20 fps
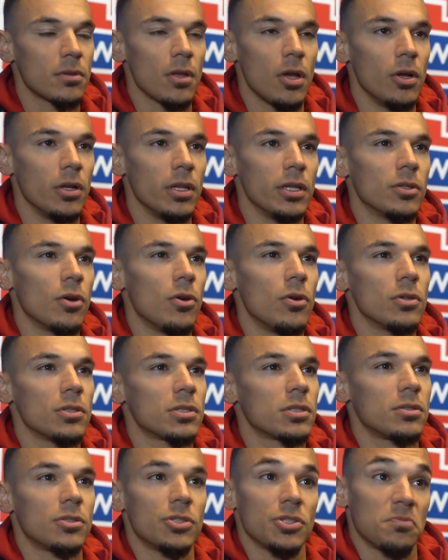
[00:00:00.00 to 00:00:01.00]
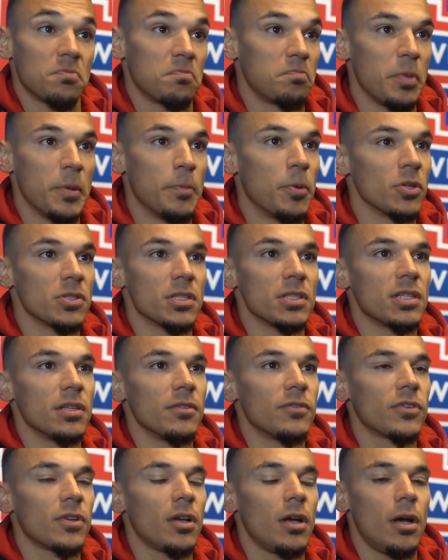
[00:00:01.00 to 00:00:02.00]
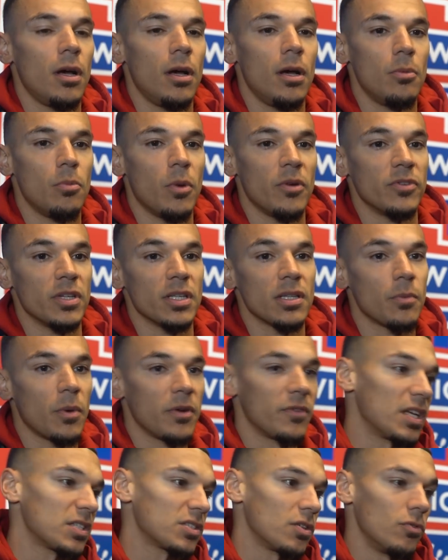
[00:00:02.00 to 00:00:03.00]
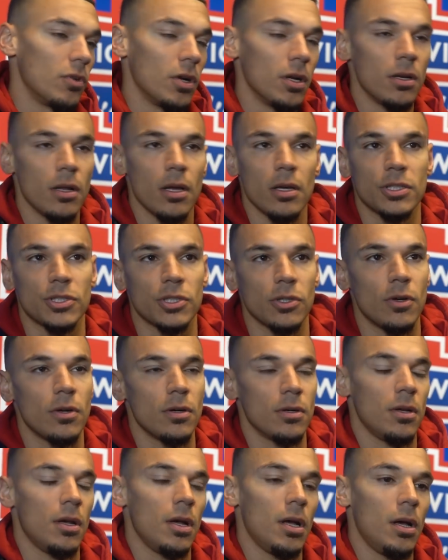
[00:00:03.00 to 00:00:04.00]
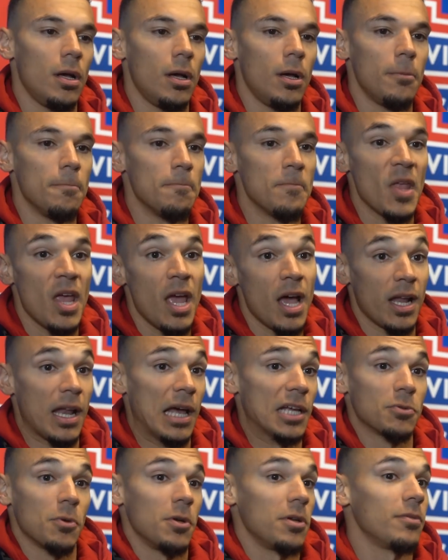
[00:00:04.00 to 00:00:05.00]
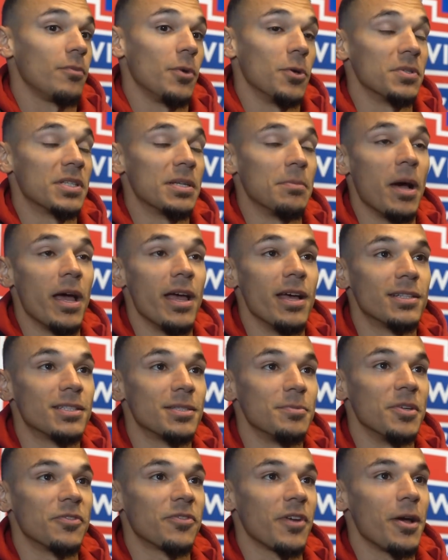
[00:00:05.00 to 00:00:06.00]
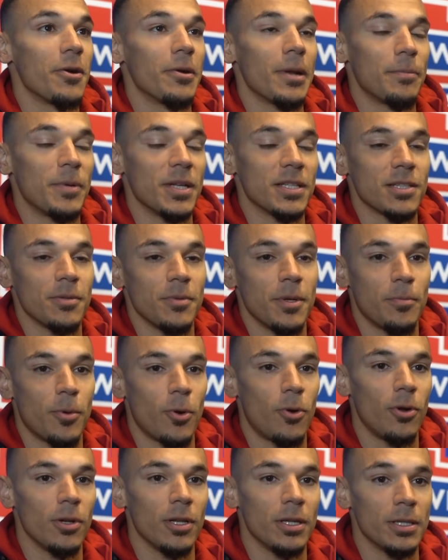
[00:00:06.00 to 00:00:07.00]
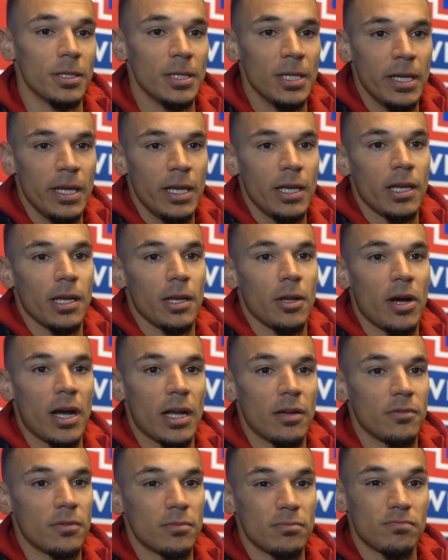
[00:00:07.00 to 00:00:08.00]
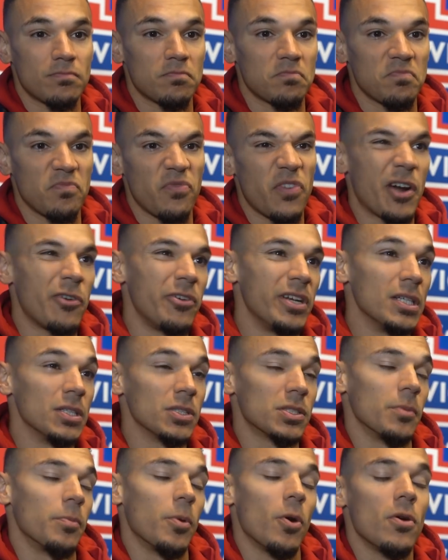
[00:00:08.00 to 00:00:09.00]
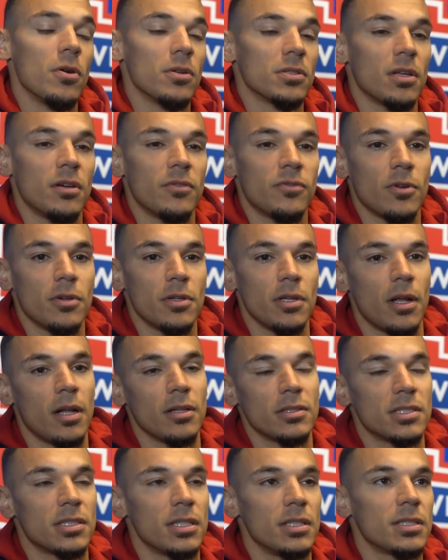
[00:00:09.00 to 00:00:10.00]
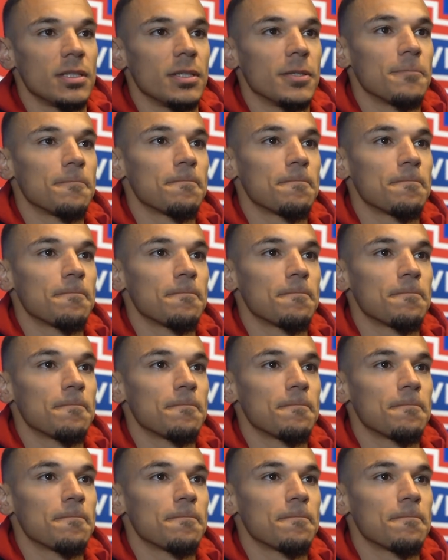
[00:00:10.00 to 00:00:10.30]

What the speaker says: early doors, be positive, whether that's a run, a shot. And that's what was in my head, to be fair, when I picked up the ball. And, I had very little support, so I thought I'll just hit it.